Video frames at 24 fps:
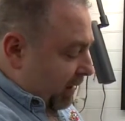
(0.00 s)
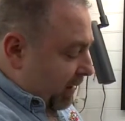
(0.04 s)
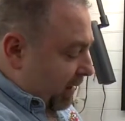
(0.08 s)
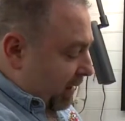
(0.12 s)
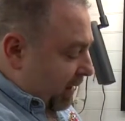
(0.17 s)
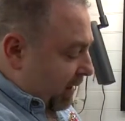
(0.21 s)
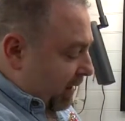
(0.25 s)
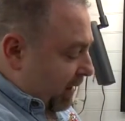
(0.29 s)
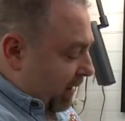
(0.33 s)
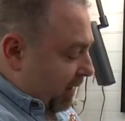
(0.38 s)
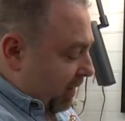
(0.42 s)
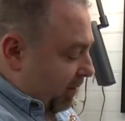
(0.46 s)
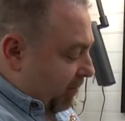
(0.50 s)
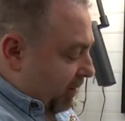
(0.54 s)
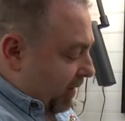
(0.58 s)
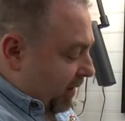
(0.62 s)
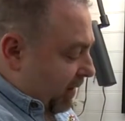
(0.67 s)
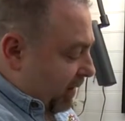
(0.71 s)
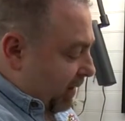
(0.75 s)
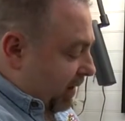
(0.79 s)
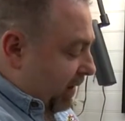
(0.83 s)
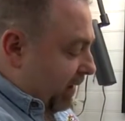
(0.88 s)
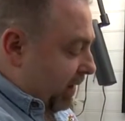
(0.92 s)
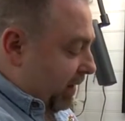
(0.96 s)
Okay, we
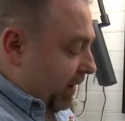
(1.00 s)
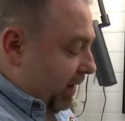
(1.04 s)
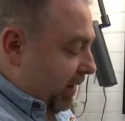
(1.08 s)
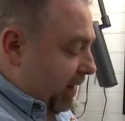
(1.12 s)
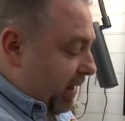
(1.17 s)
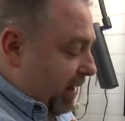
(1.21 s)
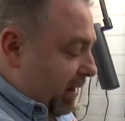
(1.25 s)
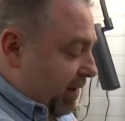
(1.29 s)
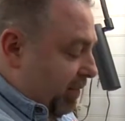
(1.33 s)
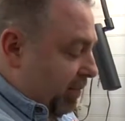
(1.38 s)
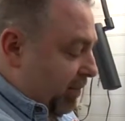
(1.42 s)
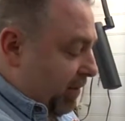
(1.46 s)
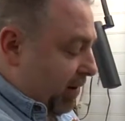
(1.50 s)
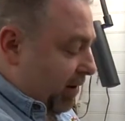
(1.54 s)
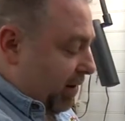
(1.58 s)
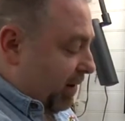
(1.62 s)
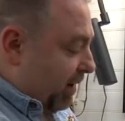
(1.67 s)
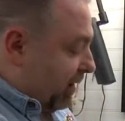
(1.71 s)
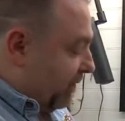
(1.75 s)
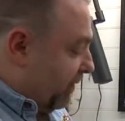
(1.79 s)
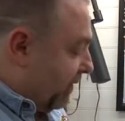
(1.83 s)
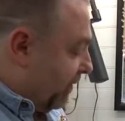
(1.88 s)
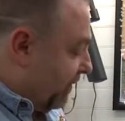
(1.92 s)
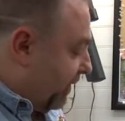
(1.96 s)
can take the cap right
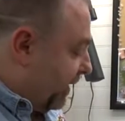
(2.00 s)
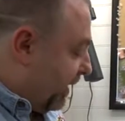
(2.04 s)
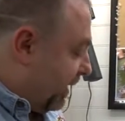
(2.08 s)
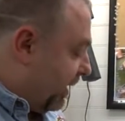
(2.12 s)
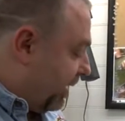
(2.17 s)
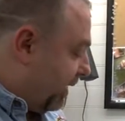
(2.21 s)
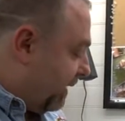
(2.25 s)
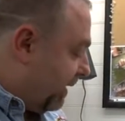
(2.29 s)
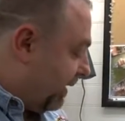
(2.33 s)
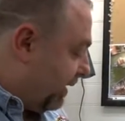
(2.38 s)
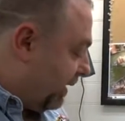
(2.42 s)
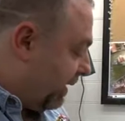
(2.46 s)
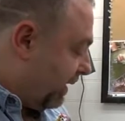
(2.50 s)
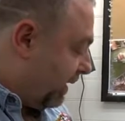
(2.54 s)
off of there